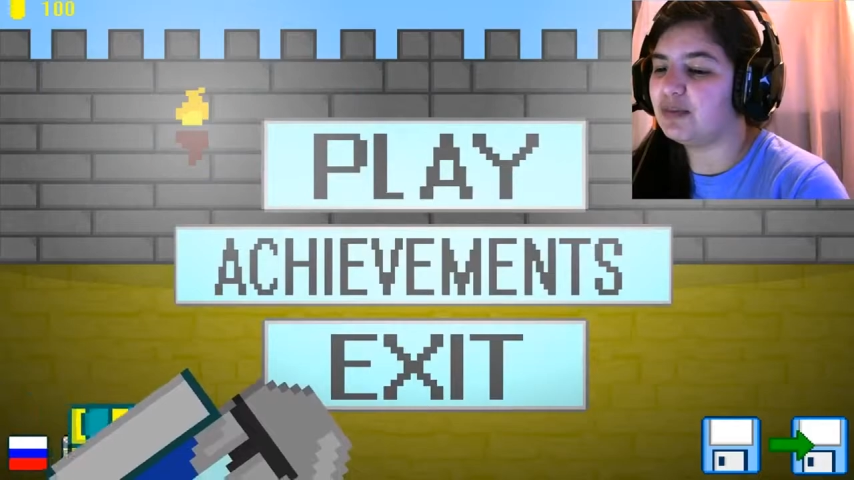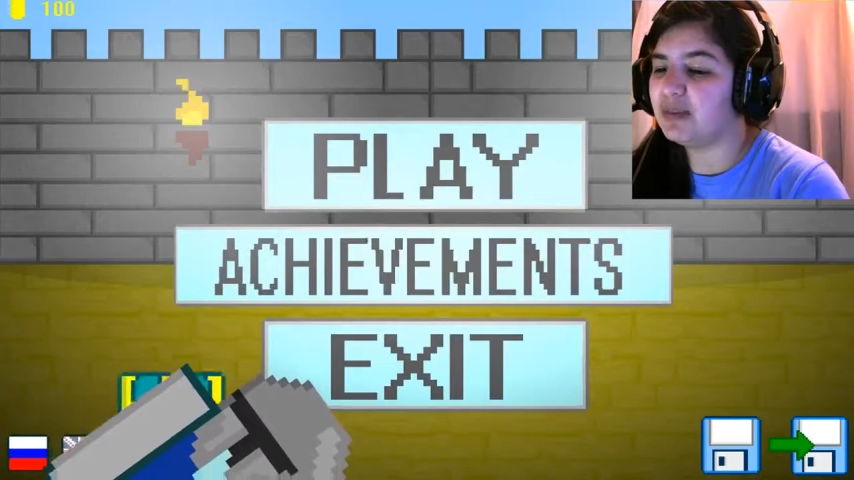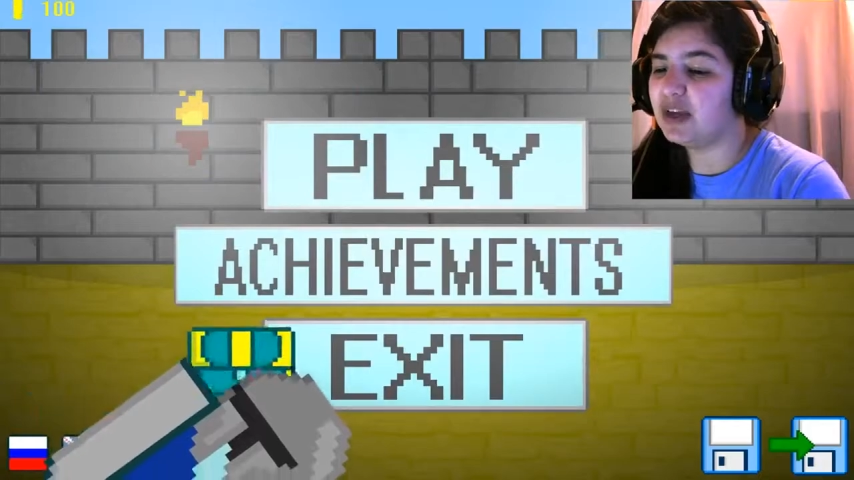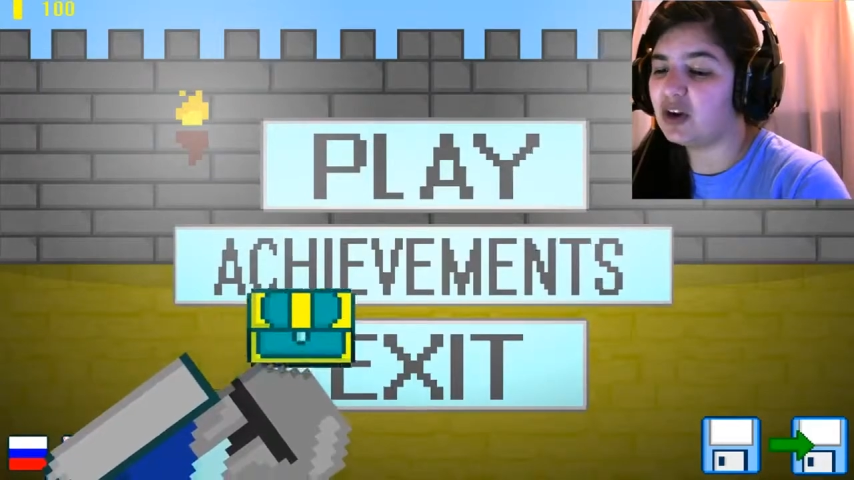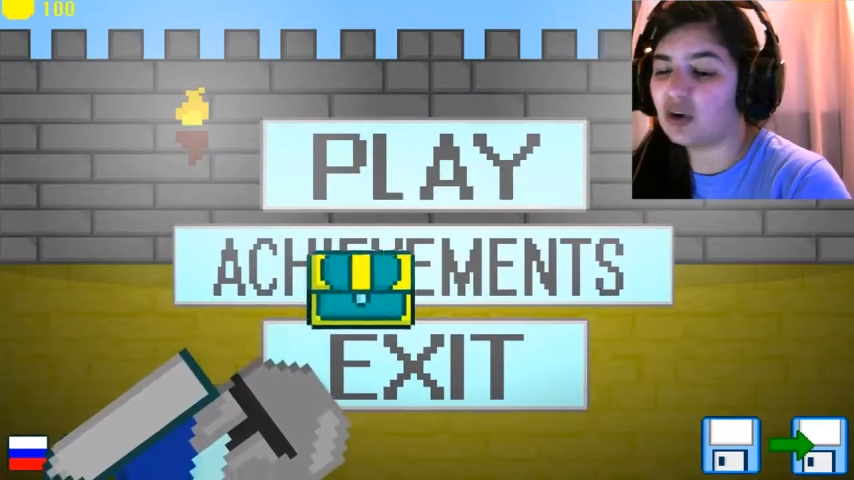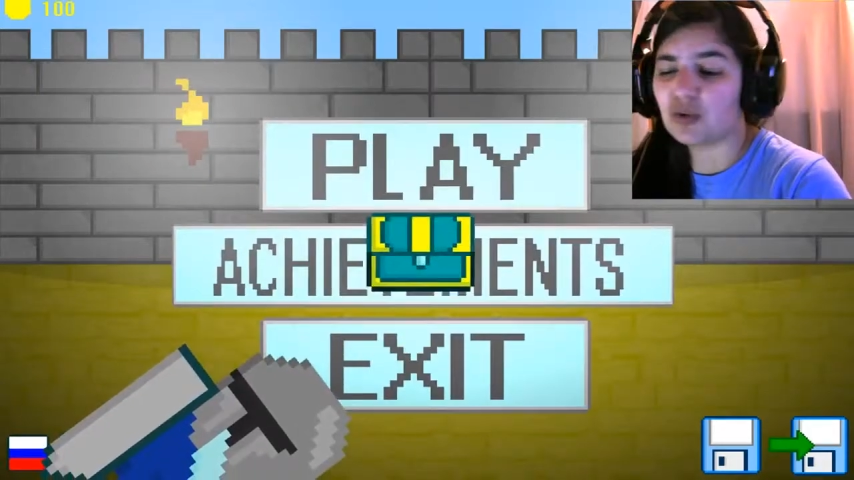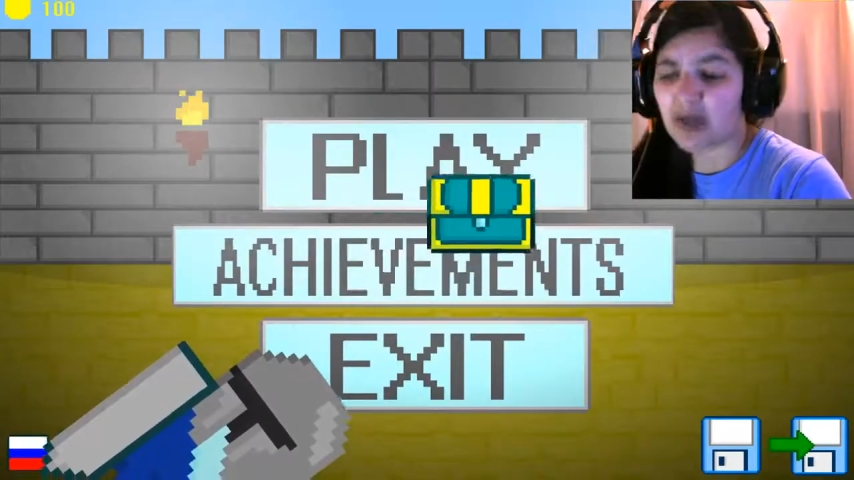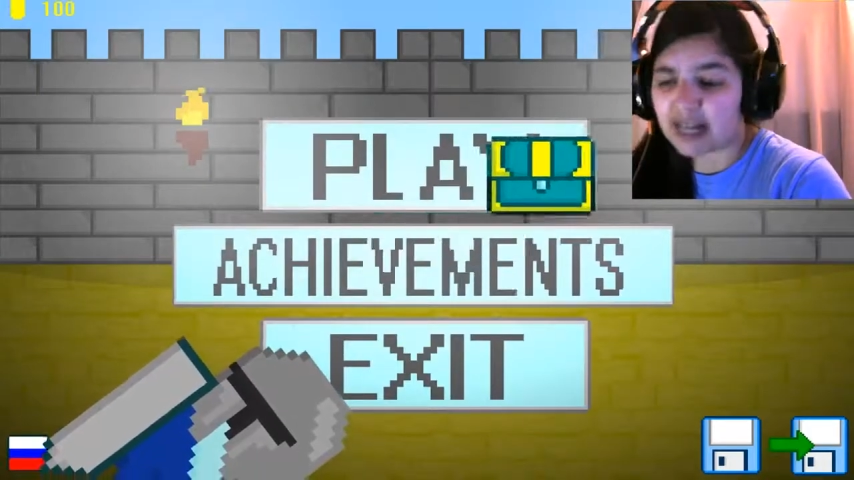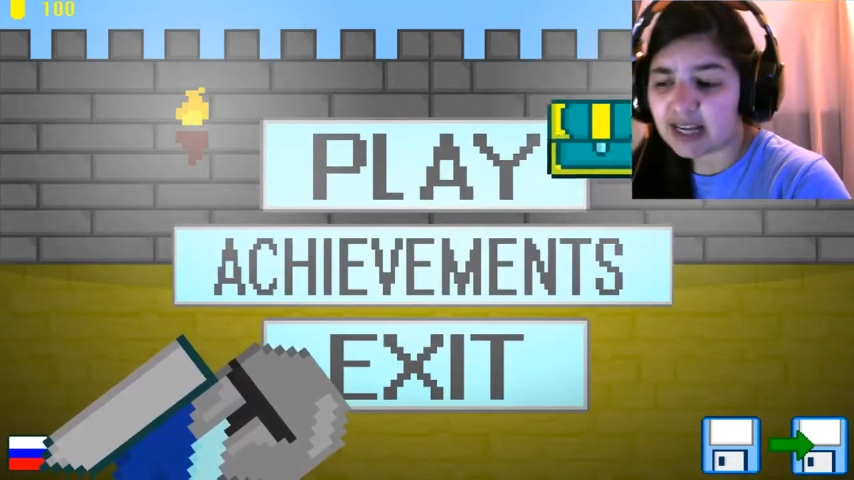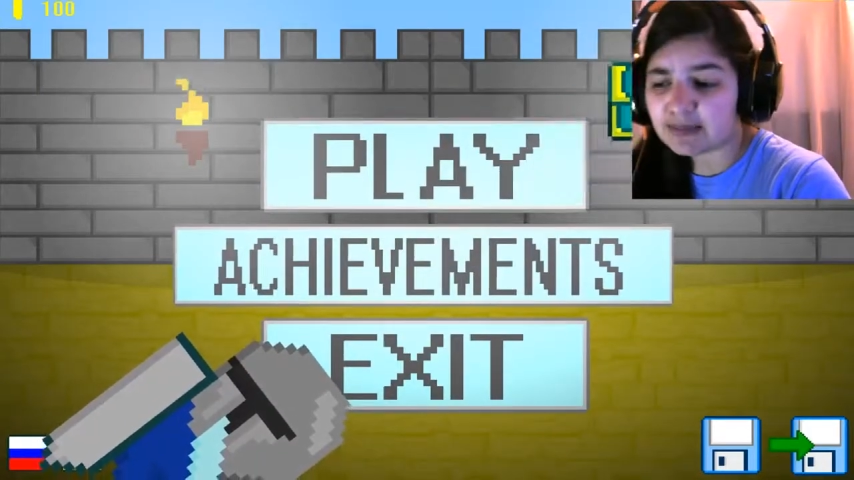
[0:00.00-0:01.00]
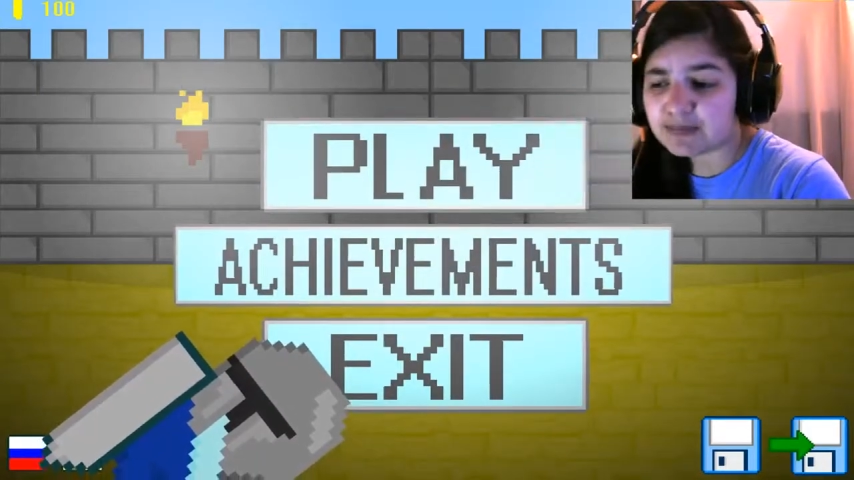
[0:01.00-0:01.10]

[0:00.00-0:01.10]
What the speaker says: a bit already,